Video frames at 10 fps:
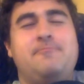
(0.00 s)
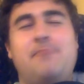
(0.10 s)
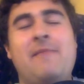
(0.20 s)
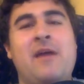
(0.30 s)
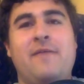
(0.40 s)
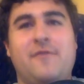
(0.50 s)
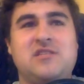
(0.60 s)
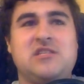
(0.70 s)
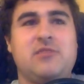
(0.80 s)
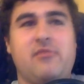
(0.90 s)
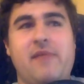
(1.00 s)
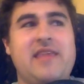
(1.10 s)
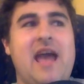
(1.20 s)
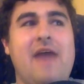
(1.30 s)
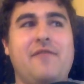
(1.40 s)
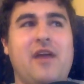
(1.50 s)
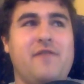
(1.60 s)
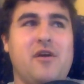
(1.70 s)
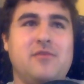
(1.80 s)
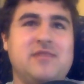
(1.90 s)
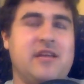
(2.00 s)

Batman versus Superman, the Affleck films,